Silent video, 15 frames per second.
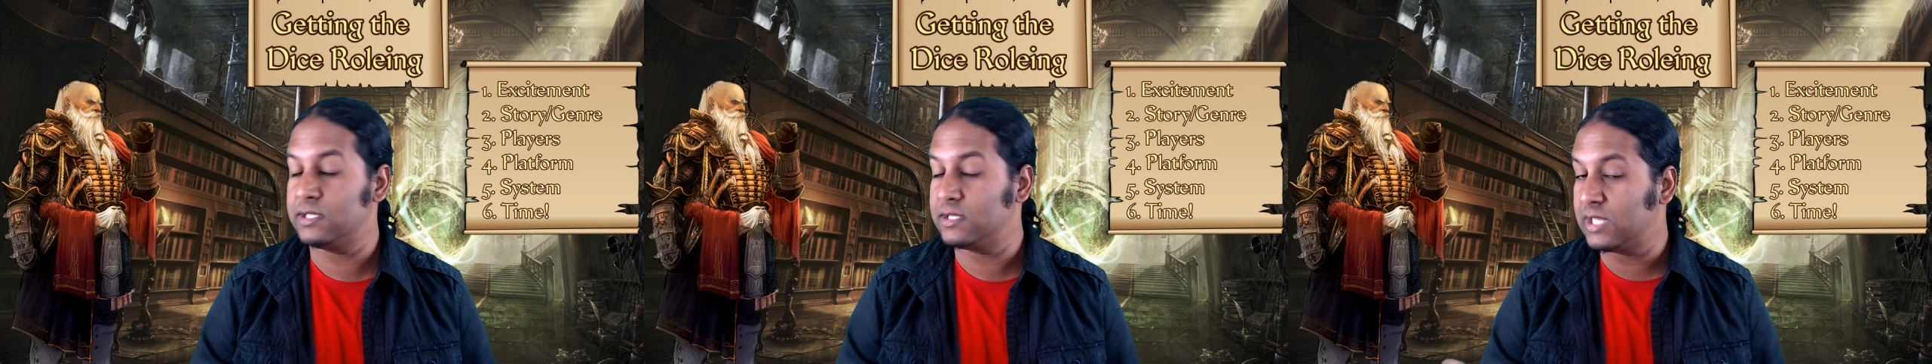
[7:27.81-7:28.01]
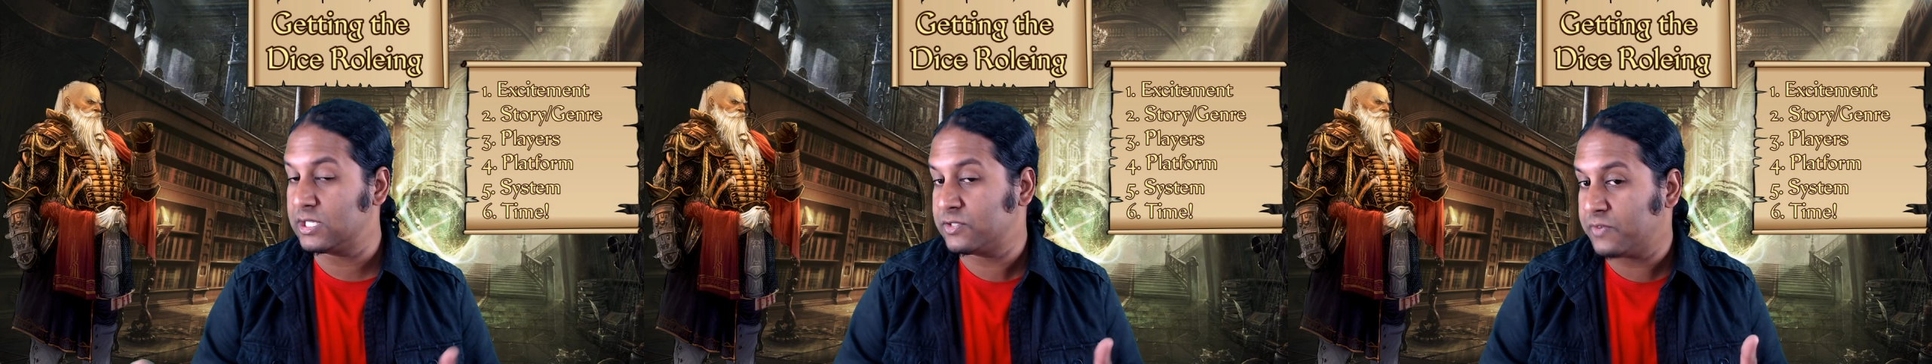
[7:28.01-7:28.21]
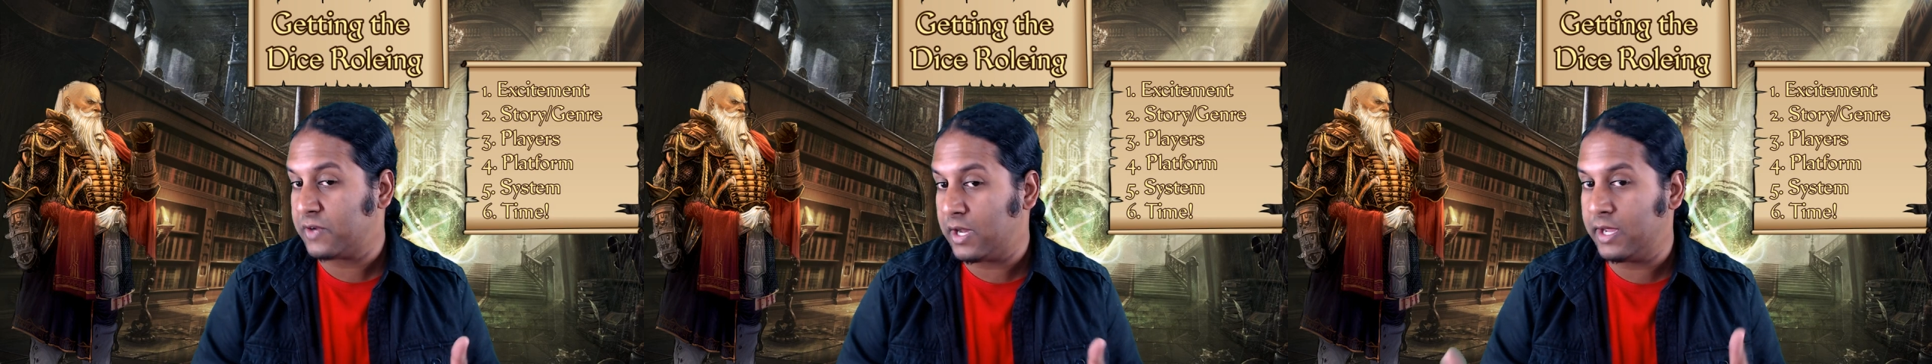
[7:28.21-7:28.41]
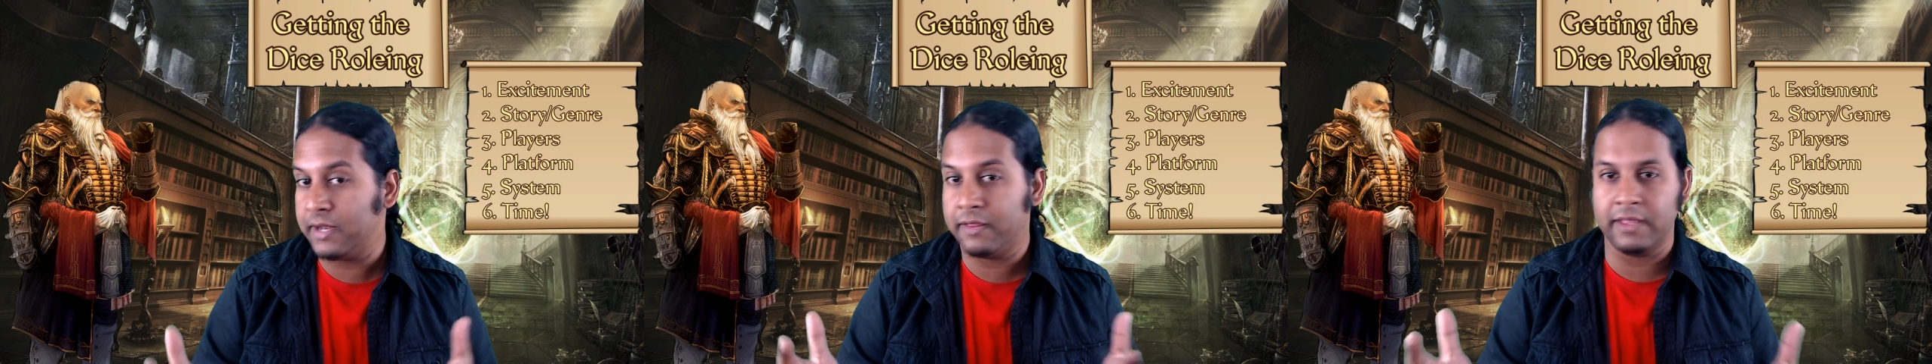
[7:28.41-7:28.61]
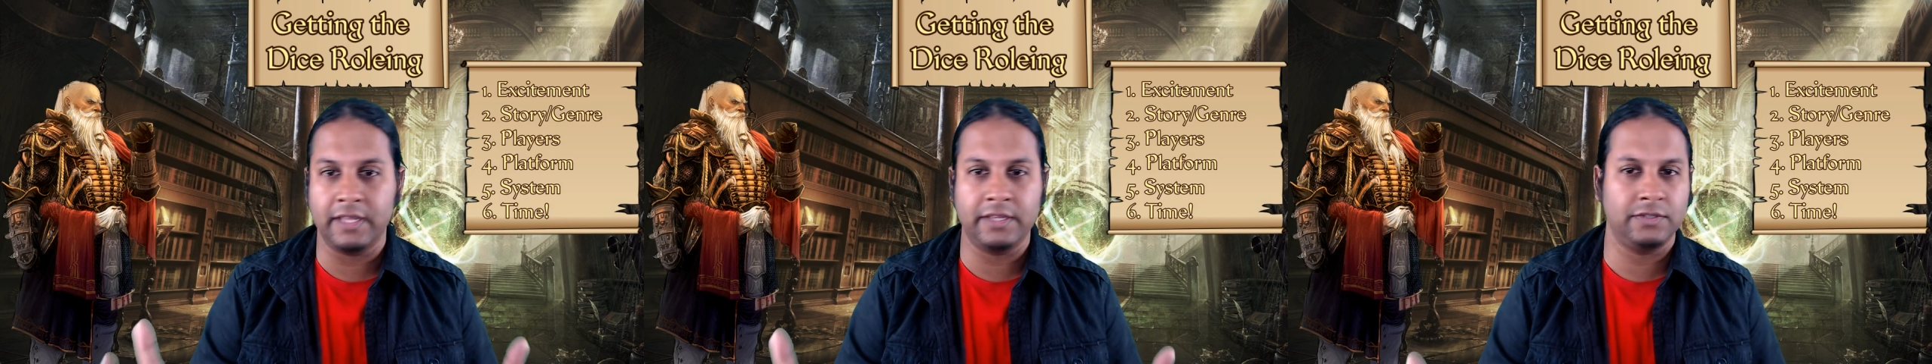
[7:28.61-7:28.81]
that's fine.
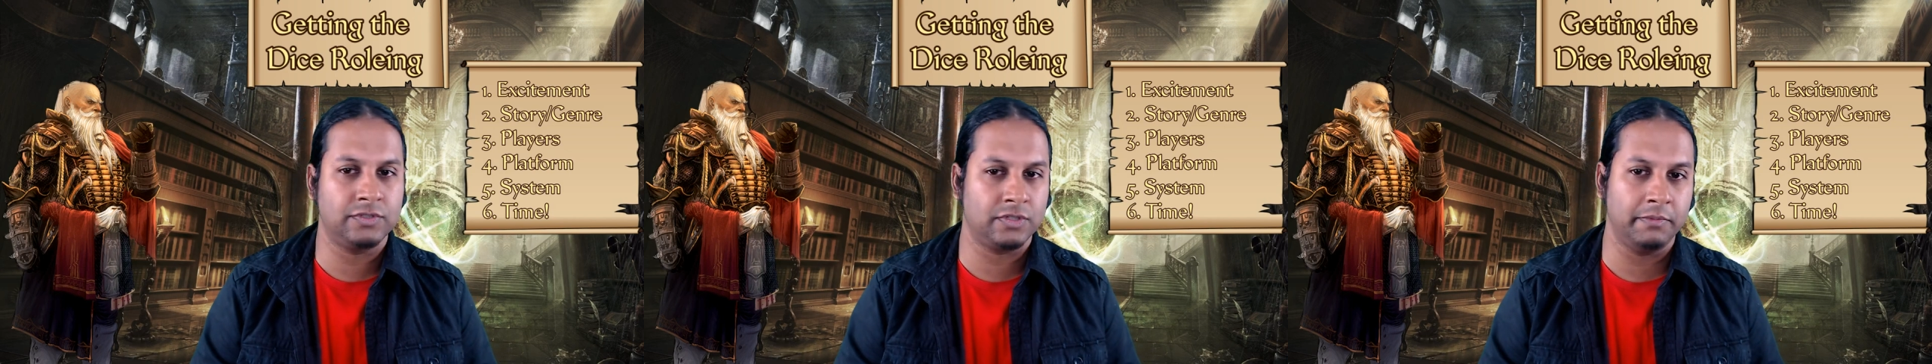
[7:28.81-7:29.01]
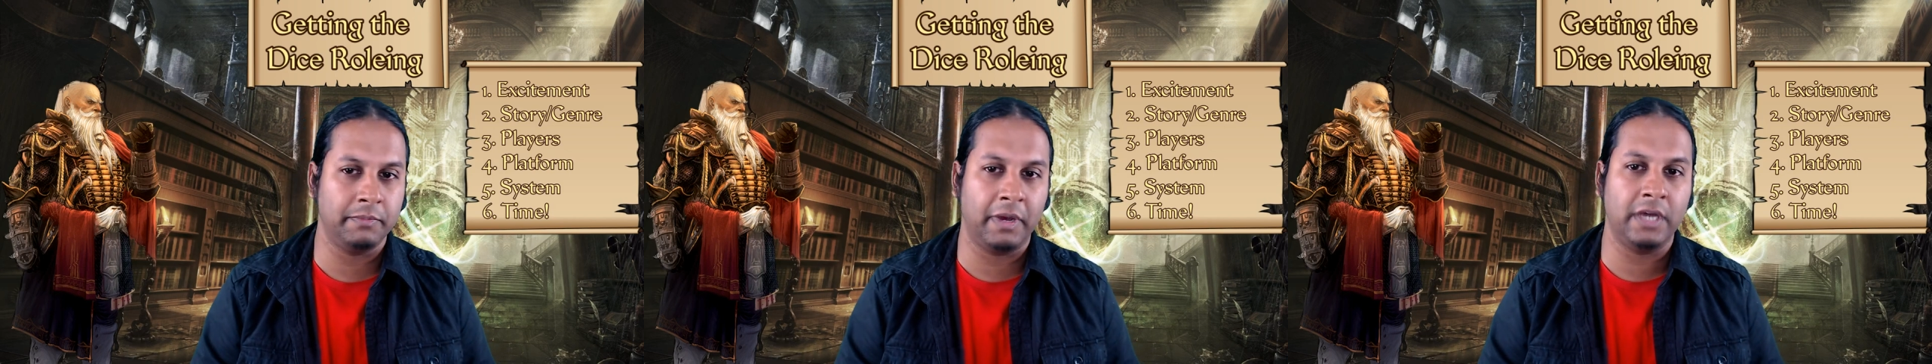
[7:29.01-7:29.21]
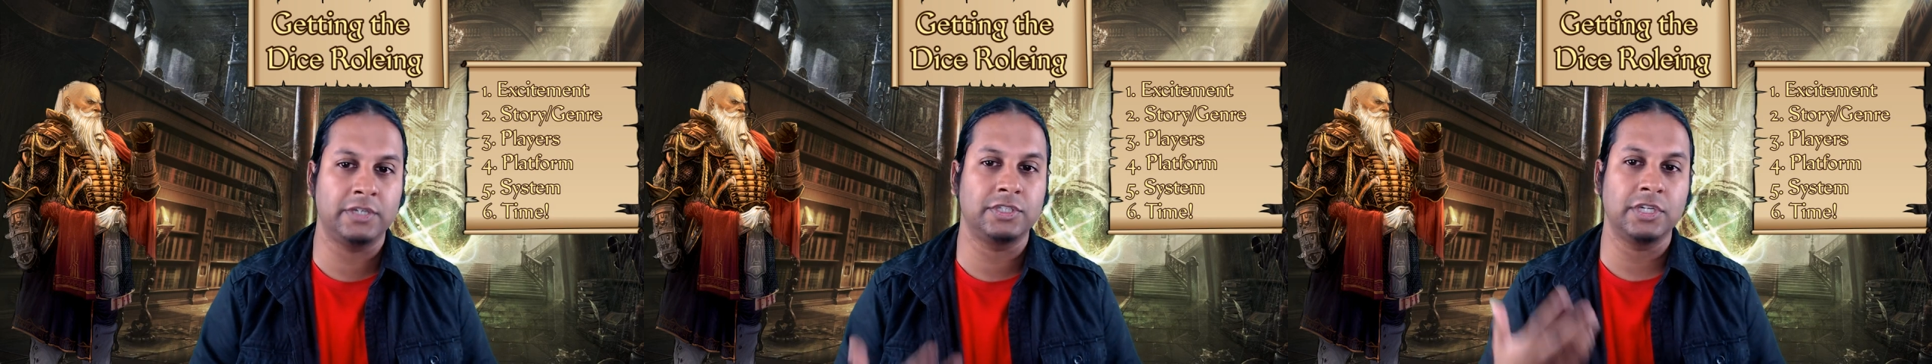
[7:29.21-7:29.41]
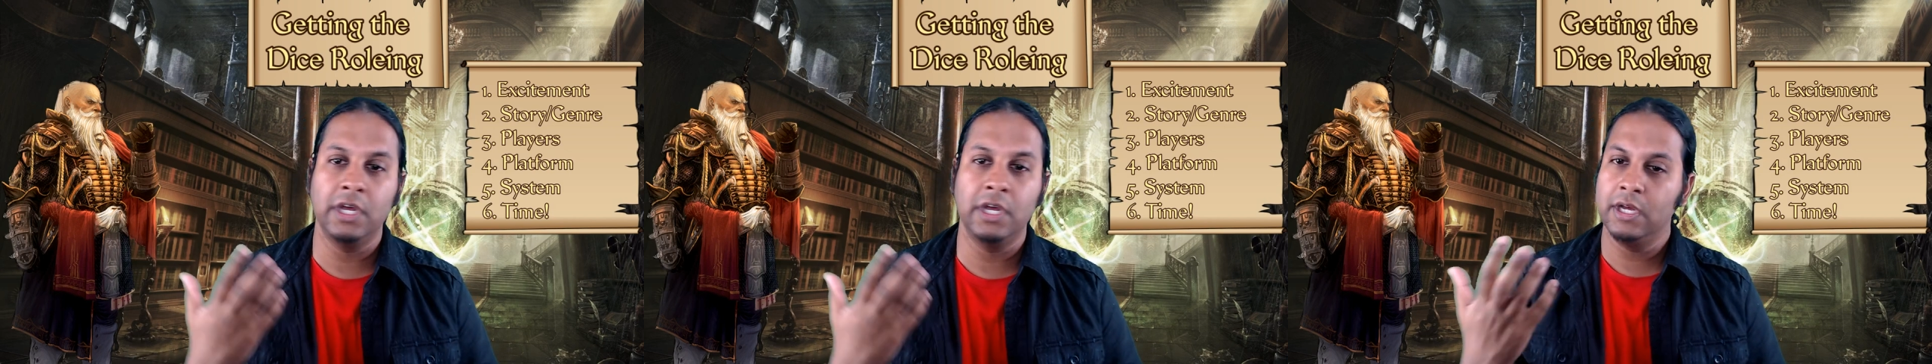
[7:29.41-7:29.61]
Thank you so much.